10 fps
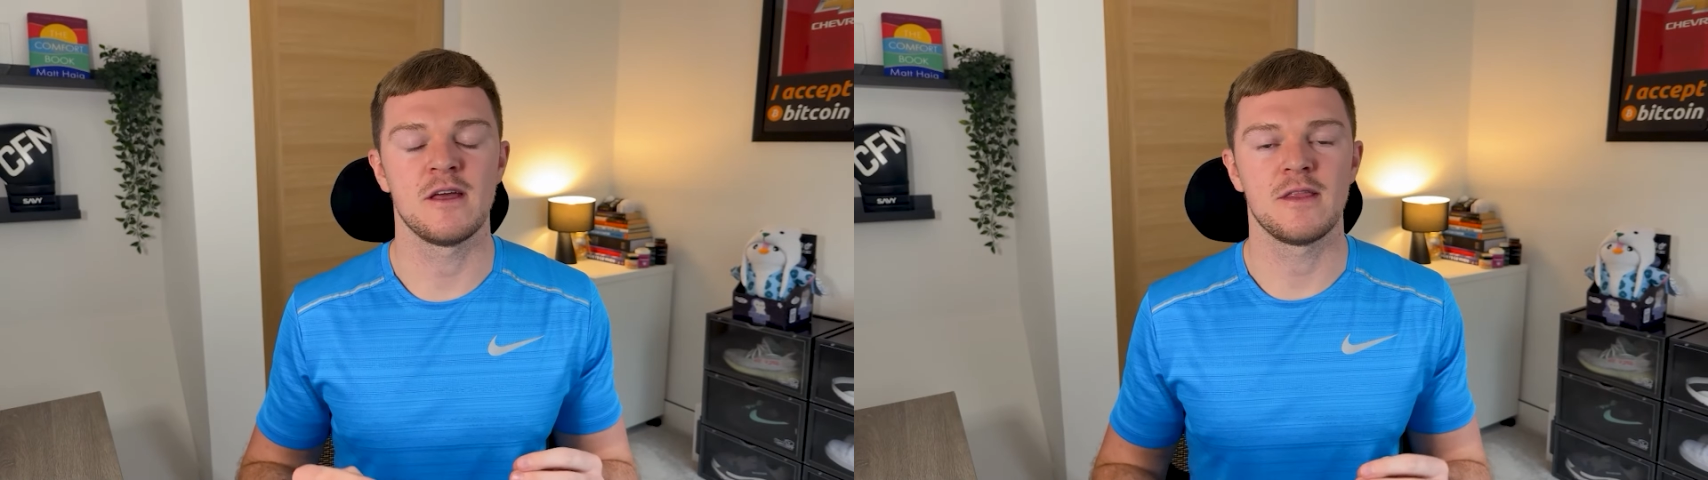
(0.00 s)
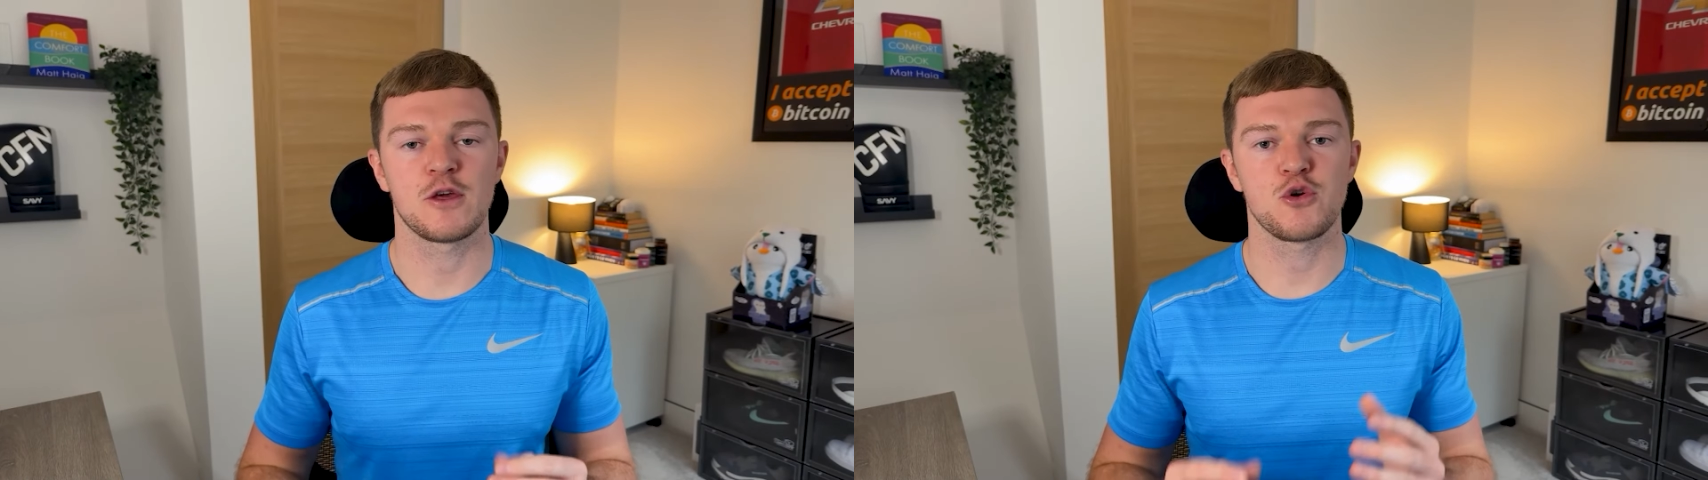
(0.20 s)

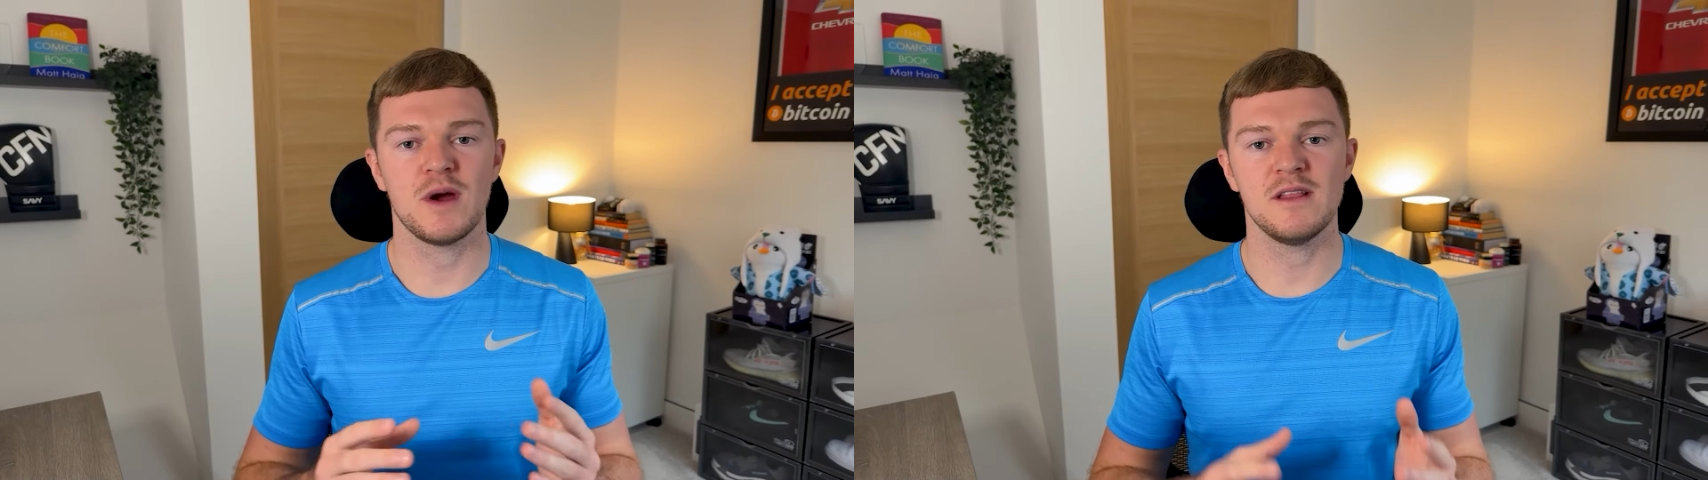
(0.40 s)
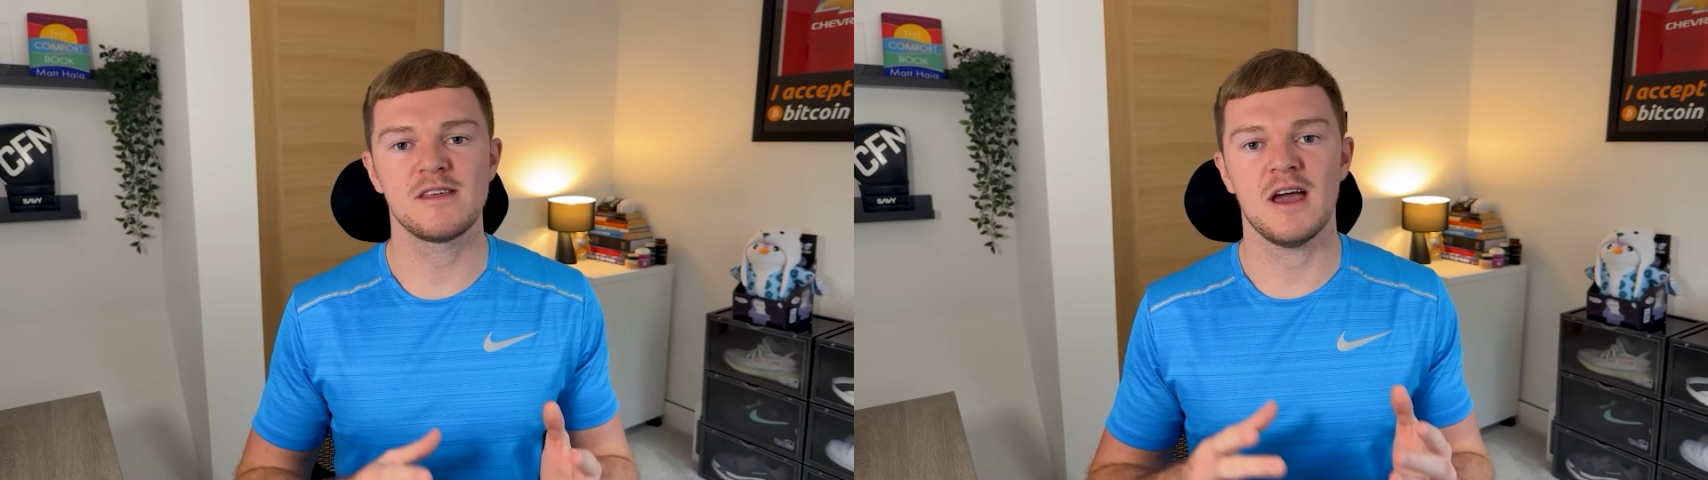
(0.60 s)
they're
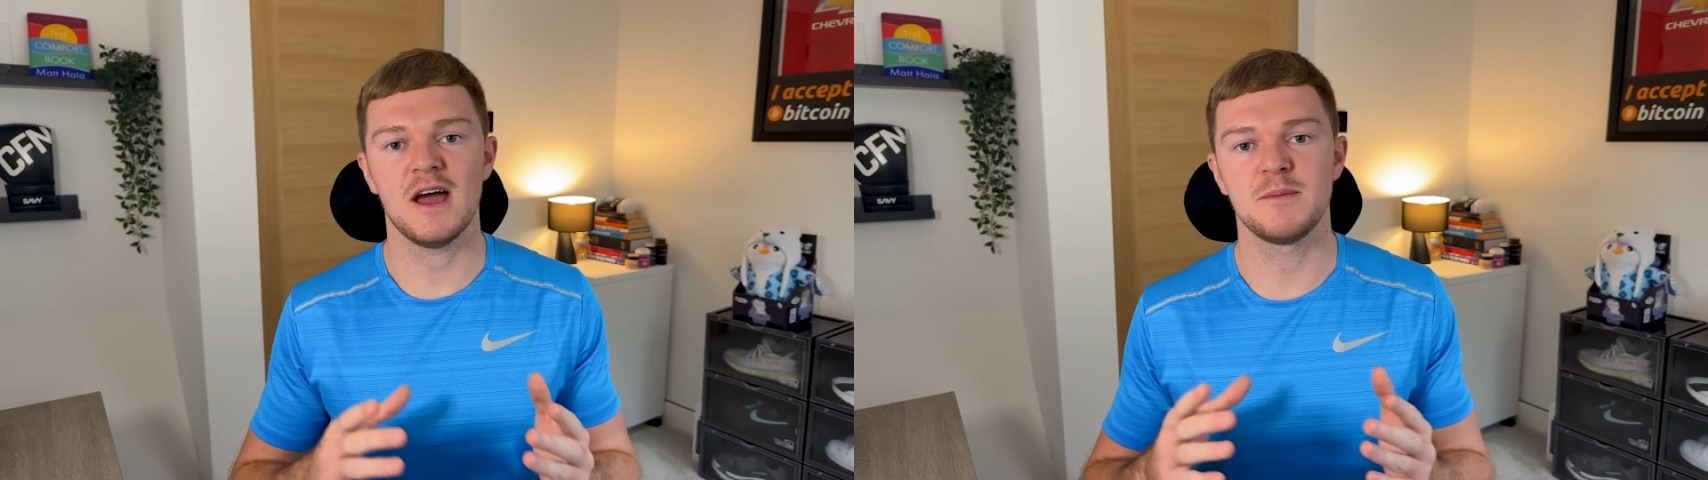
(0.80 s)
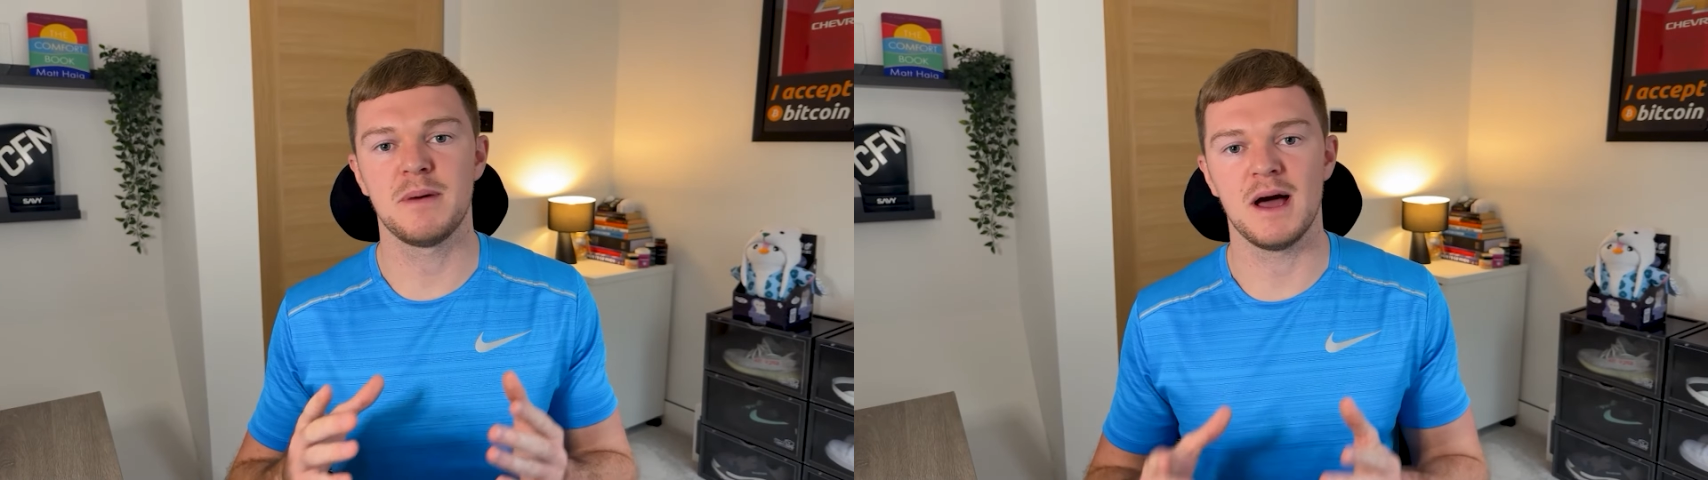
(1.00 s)
trying to
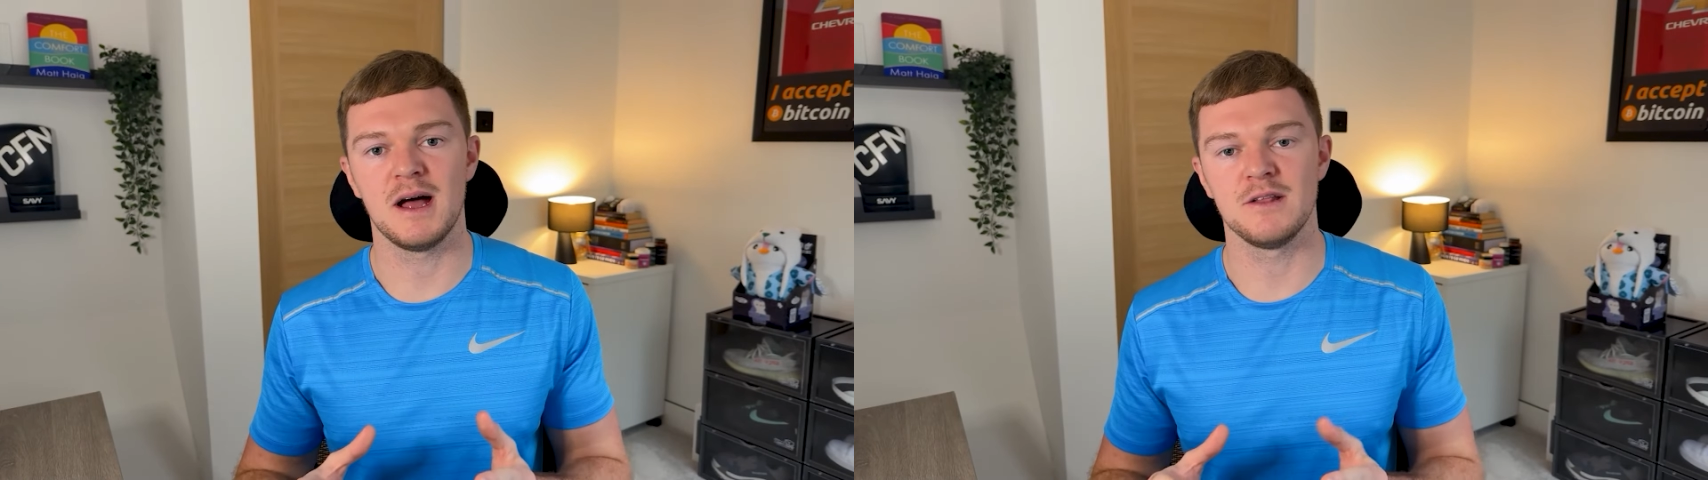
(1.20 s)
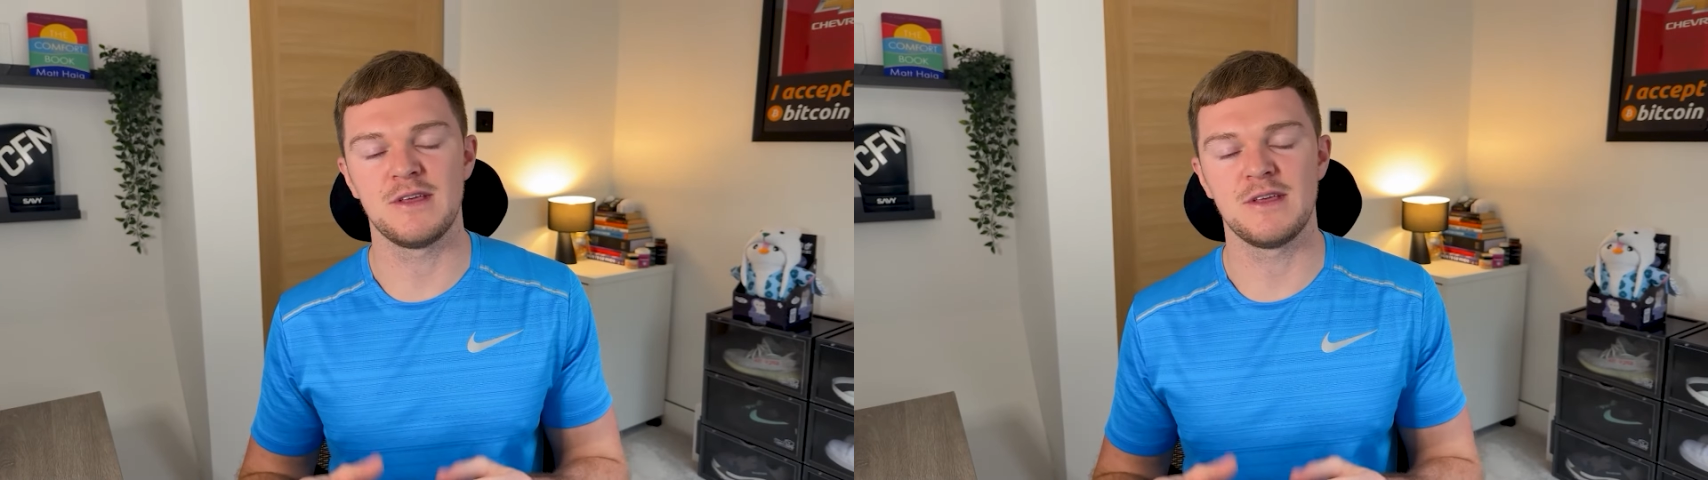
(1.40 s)
add PAAL,